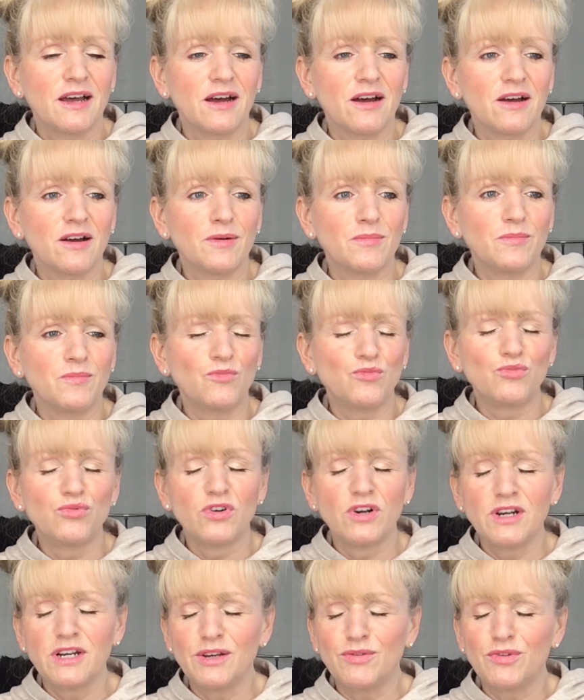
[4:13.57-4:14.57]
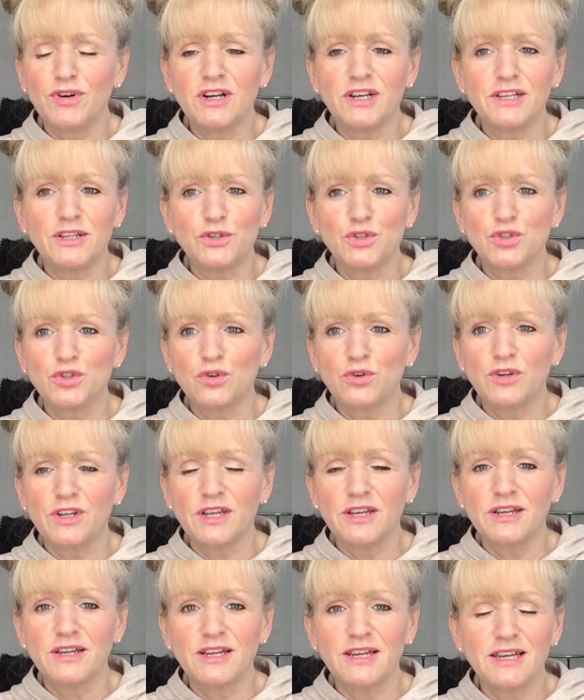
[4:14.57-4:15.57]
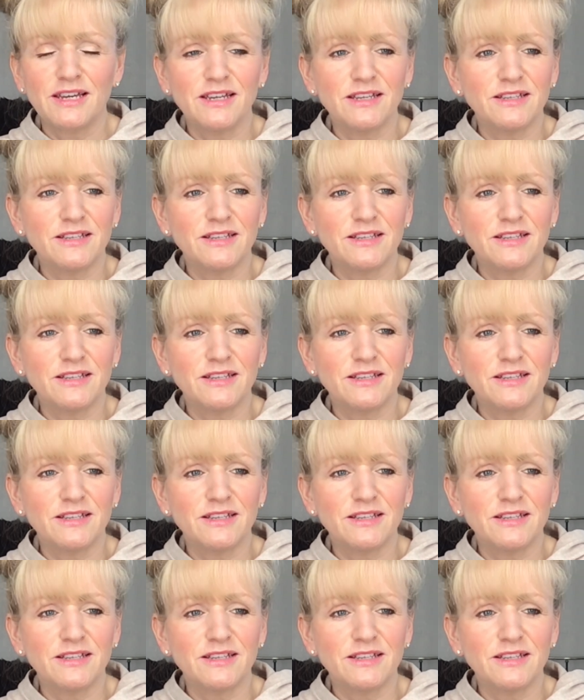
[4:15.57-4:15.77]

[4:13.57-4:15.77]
Really enjoy it.